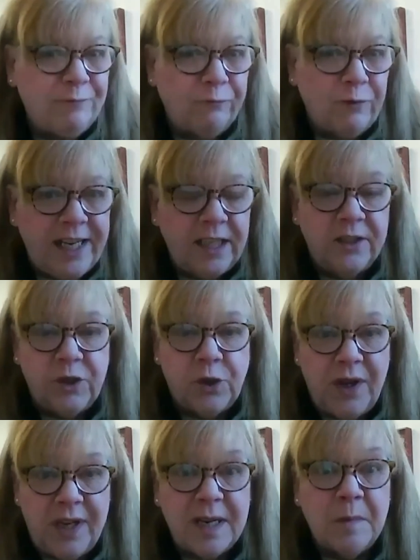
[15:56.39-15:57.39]

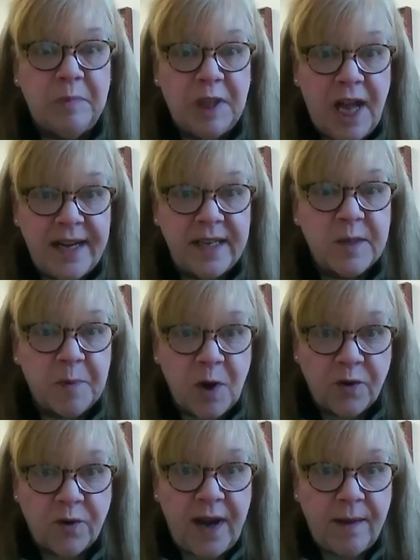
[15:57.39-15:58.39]
regulatory and compliance
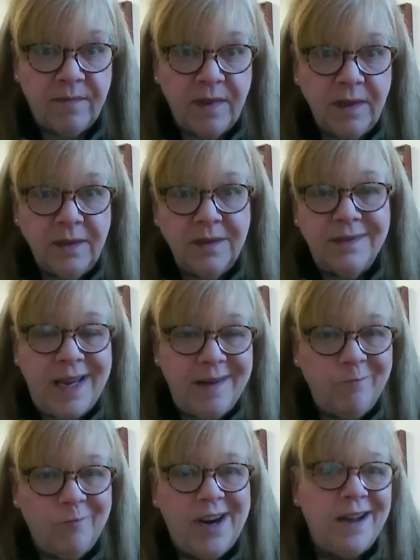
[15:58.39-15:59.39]
program.
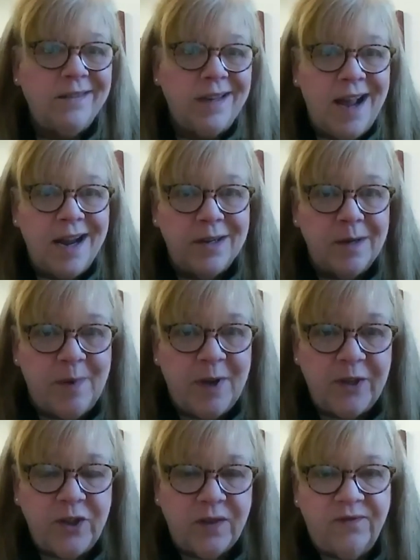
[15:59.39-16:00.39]
They went out and hired a
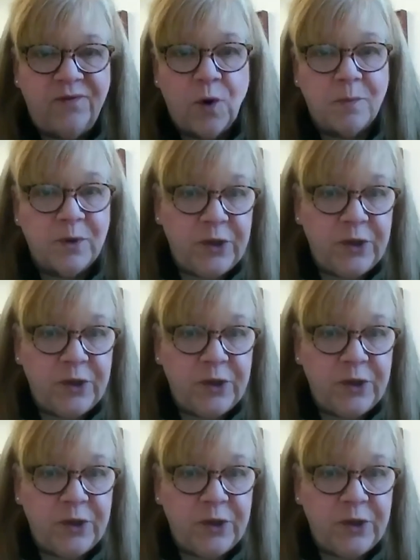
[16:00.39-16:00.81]
bunch of former